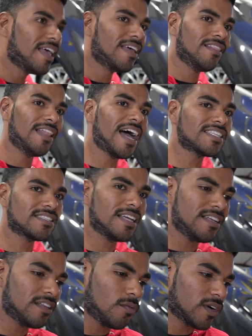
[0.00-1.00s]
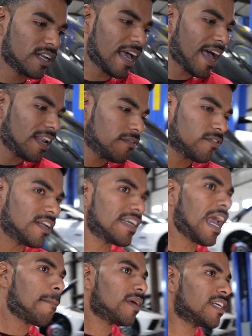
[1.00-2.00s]
Last thing that we're gonna add for the
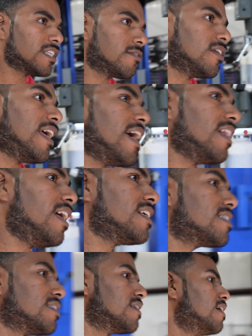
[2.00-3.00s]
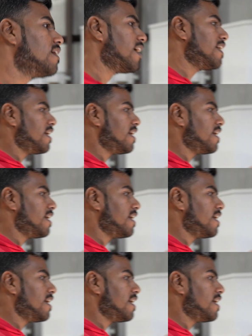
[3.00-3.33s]
cam kits is for the LS and